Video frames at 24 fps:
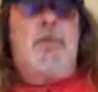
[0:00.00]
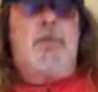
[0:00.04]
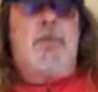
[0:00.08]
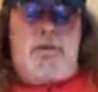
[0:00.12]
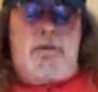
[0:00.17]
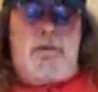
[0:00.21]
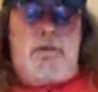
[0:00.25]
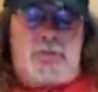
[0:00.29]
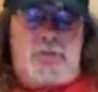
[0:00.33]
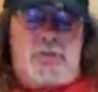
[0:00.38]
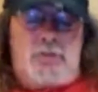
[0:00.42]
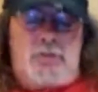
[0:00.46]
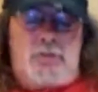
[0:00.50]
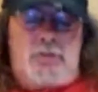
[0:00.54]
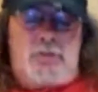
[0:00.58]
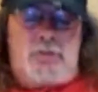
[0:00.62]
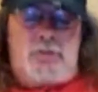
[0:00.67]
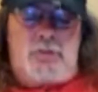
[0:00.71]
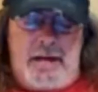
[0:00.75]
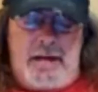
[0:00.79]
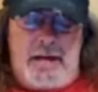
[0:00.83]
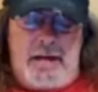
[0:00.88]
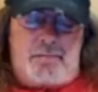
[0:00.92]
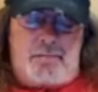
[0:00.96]
I
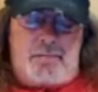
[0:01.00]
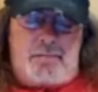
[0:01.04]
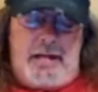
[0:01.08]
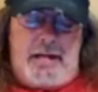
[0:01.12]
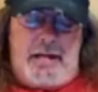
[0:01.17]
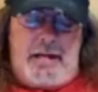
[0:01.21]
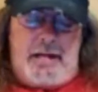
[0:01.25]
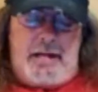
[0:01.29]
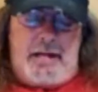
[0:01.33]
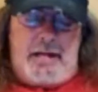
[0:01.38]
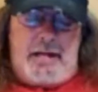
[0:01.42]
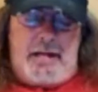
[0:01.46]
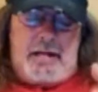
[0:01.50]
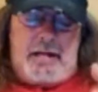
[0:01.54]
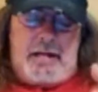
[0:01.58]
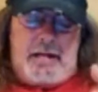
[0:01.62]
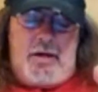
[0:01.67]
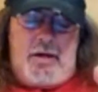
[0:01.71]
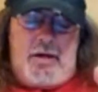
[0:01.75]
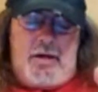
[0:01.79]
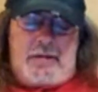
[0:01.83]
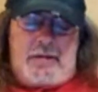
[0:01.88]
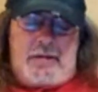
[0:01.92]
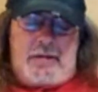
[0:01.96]
just got a
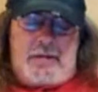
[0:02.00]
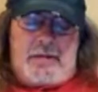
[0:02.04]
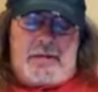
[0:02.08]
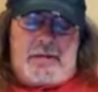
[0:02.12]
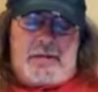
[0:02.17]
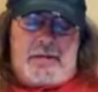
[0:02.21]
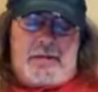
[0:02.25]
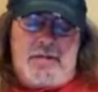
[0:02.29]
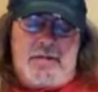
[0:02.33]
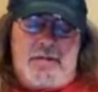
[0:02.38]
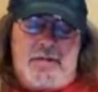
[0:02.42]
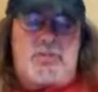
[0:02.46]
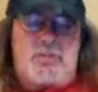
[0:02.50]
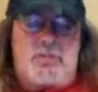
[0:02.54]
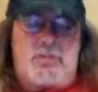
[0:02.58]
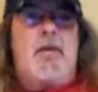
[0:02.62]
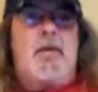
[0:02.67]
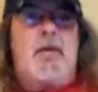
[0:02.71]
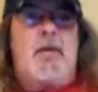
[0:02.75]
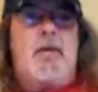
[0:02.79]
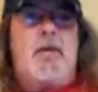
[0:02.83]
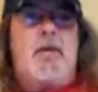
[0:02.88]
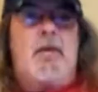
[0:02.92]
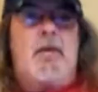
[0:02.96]
notification,
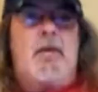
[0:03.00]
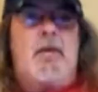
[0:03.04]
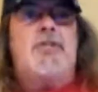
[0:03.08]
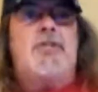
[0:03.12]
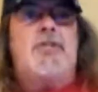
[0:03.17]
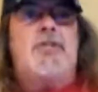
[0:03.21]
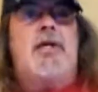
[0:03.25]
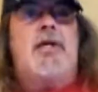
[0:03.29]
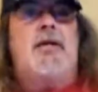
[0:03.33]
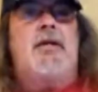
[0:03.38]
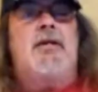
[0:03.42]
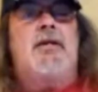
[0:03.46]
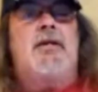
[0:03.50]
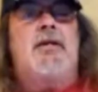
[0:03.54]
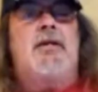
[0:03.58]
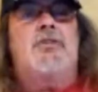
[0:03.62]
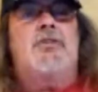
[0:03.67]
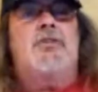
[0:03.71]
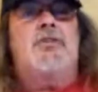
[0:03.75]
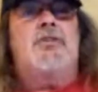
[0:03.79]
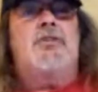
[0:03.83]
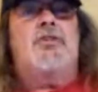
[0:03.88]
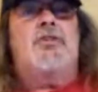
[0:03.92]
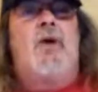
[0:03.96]
somebody saying that it's
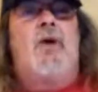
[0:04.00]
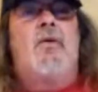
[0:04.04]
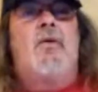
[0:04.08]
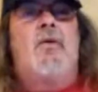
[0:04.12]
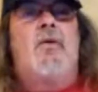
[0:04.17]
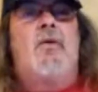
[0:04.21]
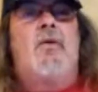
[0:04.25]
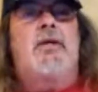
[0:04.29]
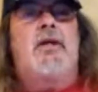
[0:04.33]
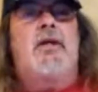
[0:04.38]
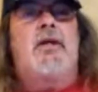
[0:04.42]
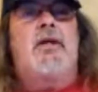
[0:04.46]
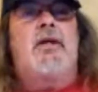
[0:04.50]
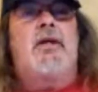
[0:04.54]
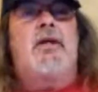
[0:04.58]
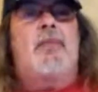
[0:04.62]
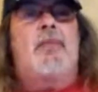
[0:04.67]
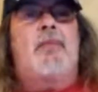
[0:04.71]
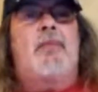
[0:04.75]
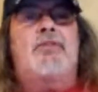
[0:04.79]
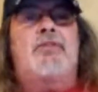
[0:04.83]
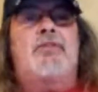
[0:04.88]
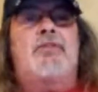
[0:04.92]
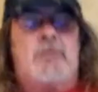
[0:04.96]
snowing in El
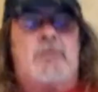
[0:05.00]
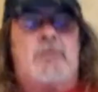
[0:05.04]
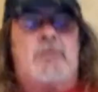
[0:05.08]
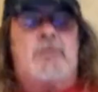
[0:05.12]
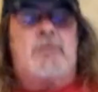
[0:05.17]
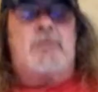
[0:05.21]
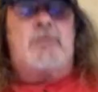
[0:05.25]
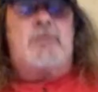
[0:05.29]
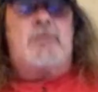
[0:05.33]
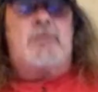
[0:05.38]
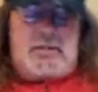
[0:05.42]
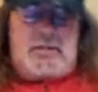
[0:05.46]
Paso, Texas.